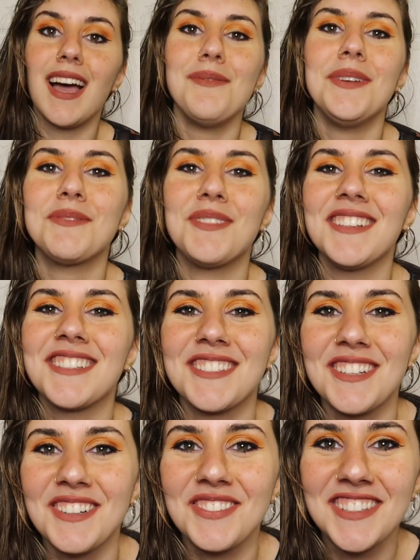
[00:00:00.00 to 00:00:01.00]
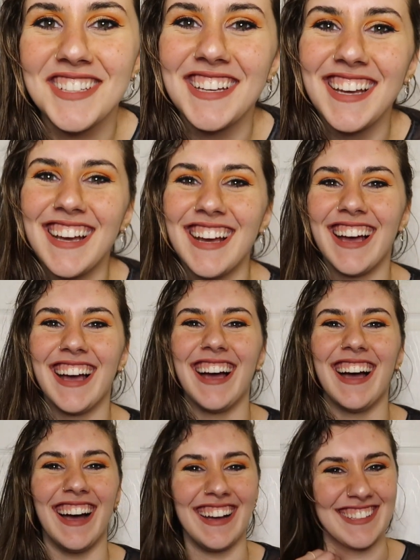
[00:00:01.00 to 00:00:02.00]
I mean, well deserved.
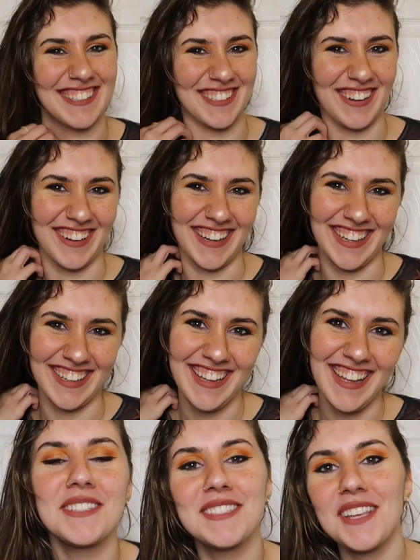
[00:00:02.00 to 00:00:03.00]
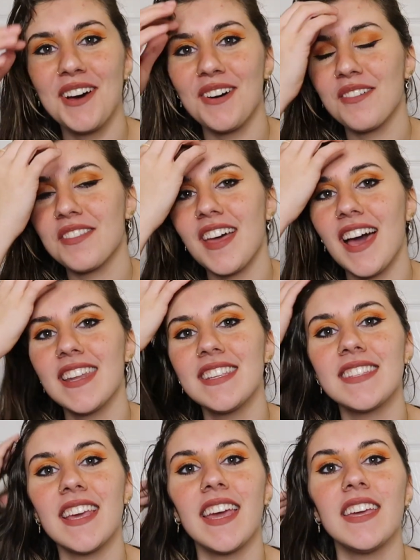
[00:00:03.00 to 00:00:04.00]
Sorry. So that
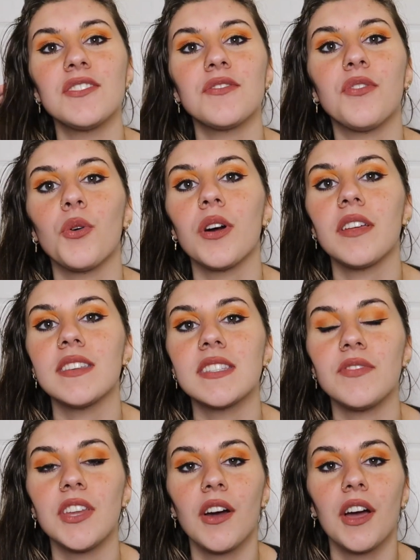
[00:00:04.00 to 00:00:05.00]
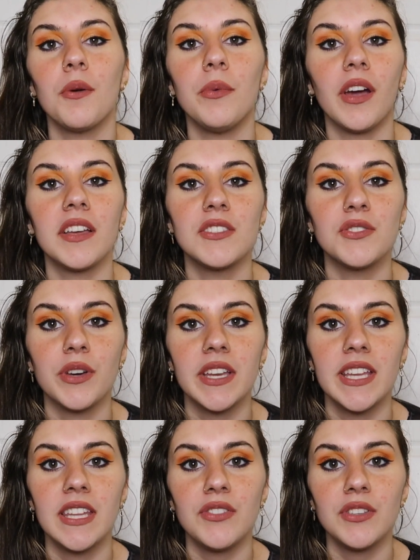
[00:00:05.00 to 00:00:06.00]
is it for this video. I hope you guys enjoyed
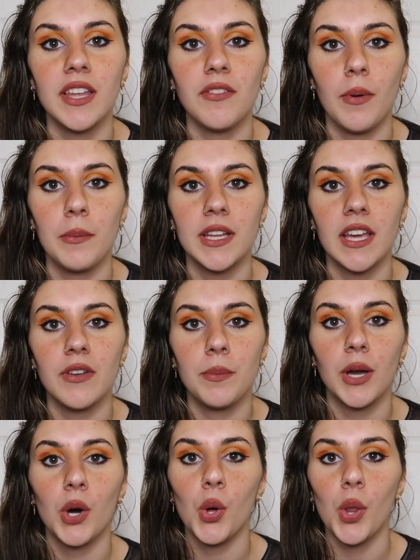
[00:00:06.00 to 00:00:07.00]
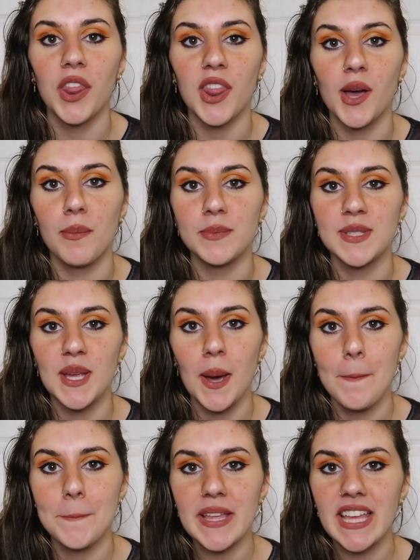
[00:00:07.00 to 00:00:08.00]
it, and if you did, remember to give it a big ol' thumbs
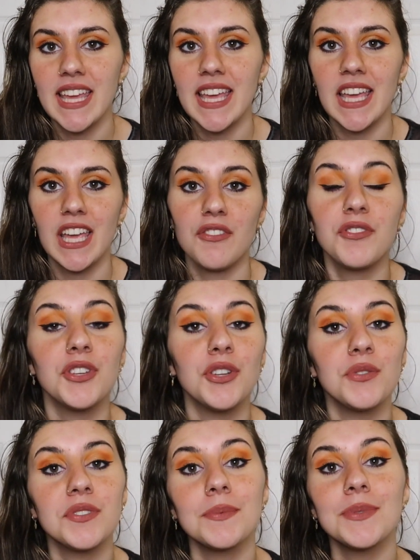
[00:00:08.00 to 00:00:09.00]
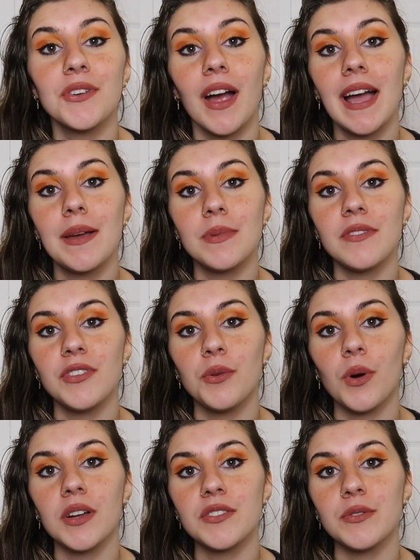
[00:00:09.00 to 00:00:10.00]
up. If you're new, subscribe if you
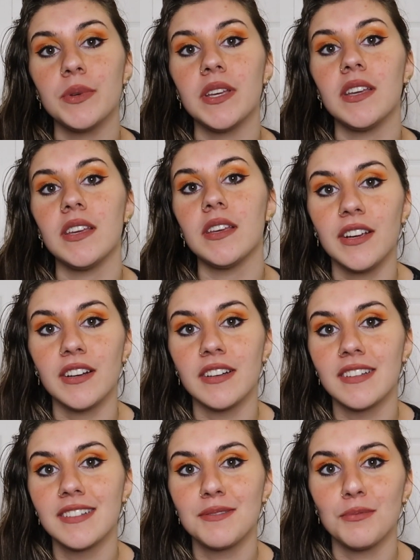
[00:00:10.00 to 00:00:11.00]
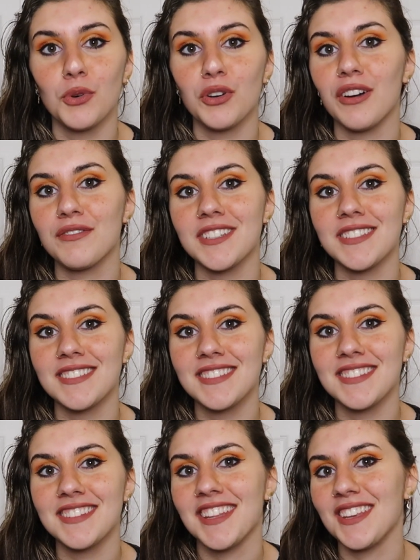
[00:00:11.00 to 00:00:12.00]
want to be here more often
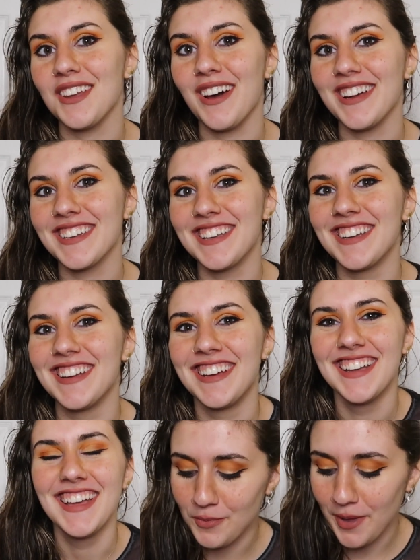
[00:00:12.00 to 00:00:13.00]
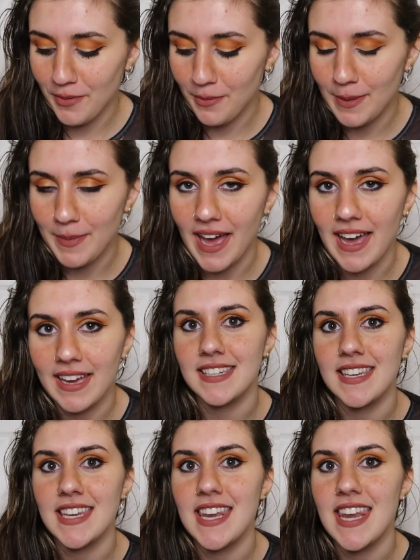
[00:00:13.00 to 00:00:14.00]
than not. We will be back
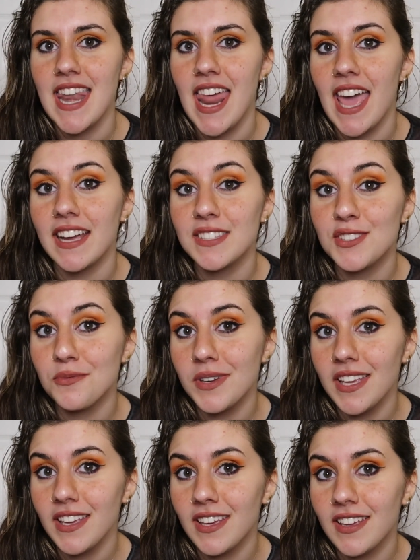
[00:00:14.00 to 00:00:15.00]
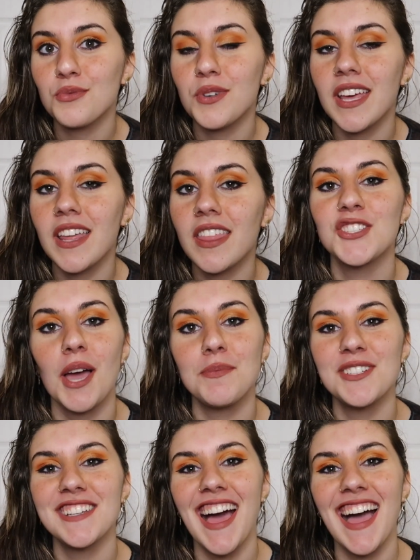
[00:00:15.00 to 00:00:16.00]
next week with
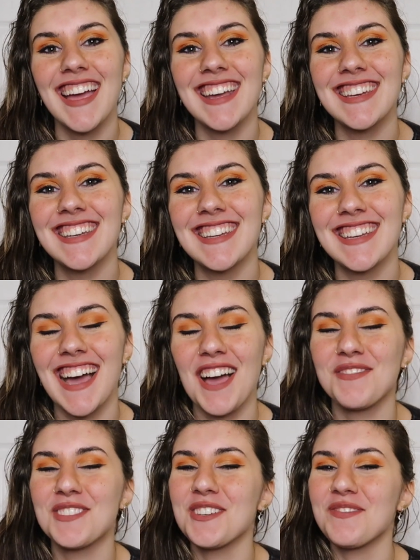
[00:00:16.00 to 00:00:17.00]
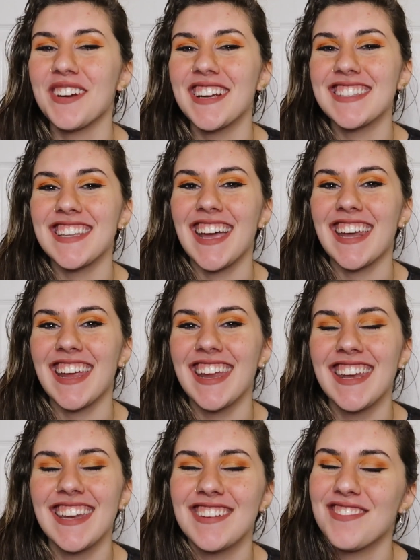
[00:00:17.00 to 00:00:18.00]
chapter 9. I'm super
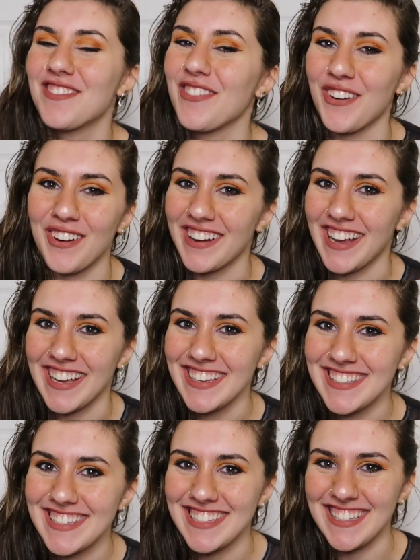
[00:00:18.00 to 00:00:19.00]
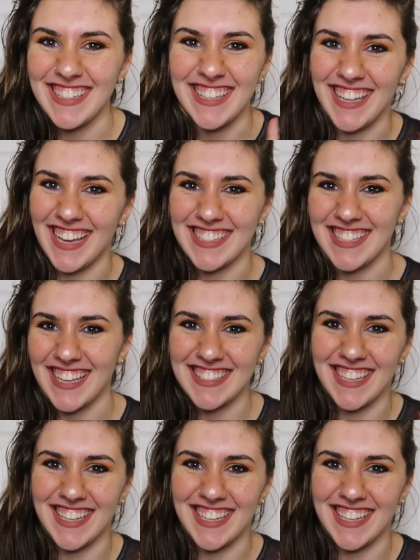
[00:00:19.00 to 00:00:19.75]
excited for it. Yes.